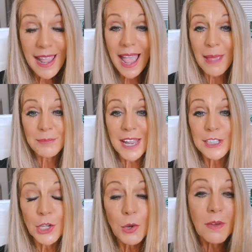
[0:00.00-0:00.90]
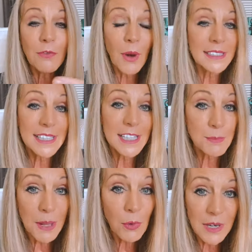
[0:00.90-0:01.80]
I'm telling you, if rest has
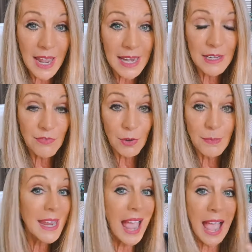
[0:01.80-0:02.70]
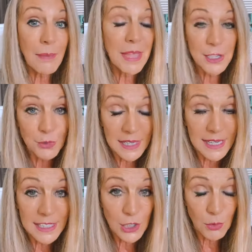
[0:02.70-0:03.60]
been ordained for me, I'm entering
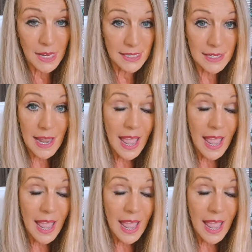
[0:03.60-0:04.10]
into it.